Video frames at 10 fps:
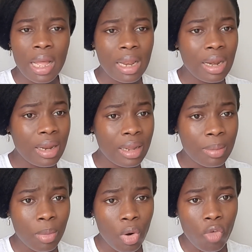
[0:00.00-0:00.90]
and
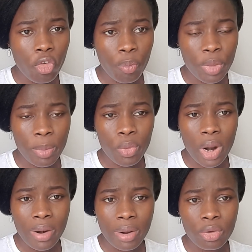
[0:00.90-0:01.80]
learn more from people
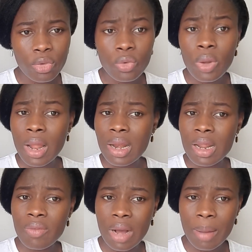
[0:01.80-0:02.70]
around you and
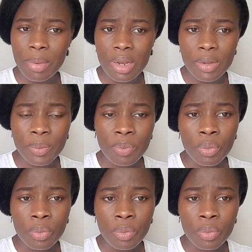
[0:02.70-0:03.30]
live happily.